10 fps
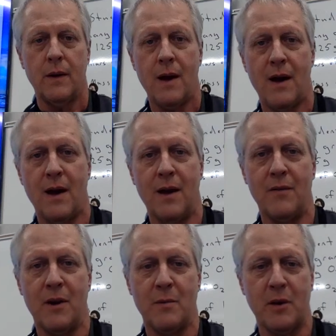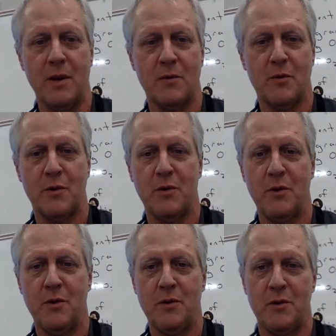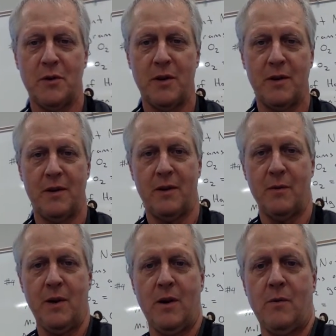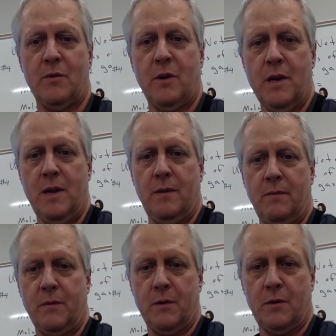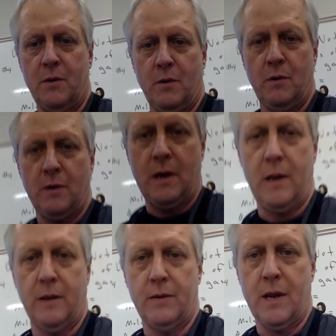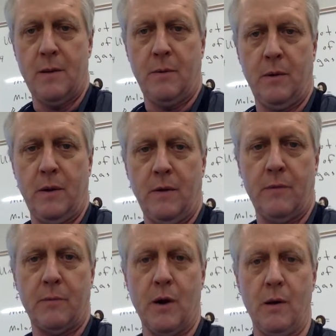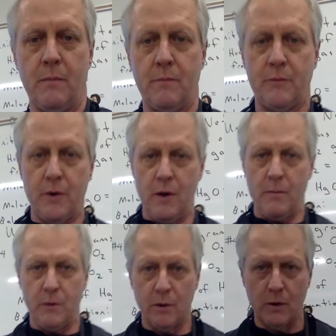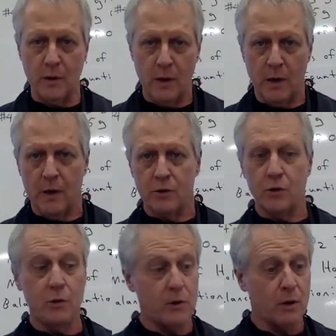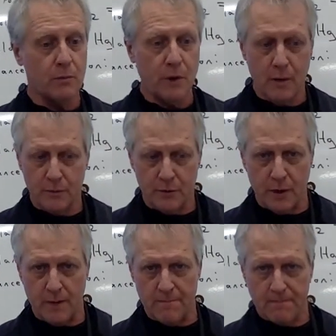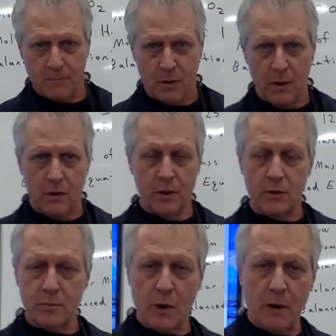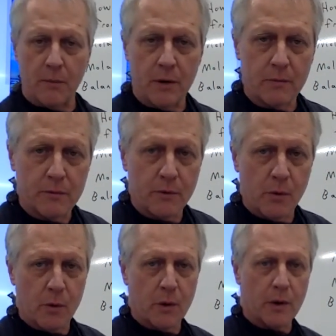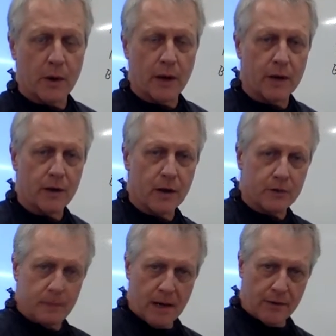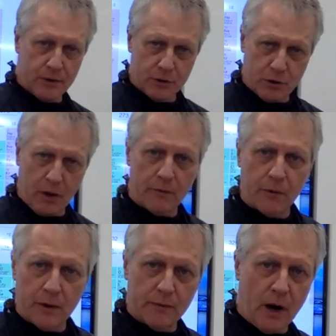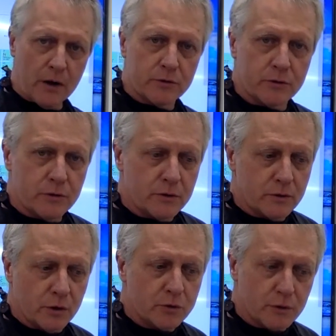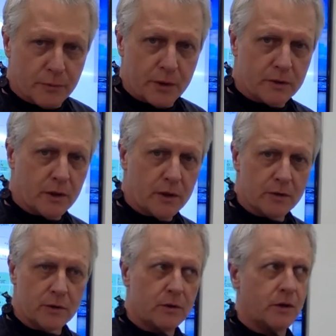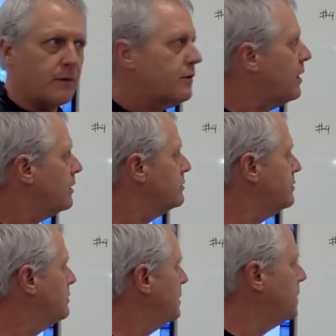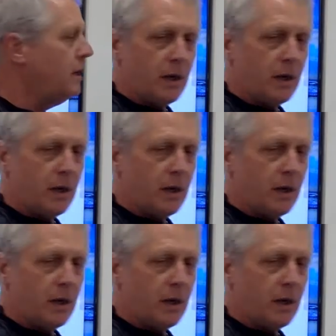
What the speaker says: Hi, Garfield Chemistry students. Here we are once again. Let's do an example of a problem from your student note problem set. This is problem number 4 and talks about the discovery of oxygen. Joseph Priestley discovered oxygen, but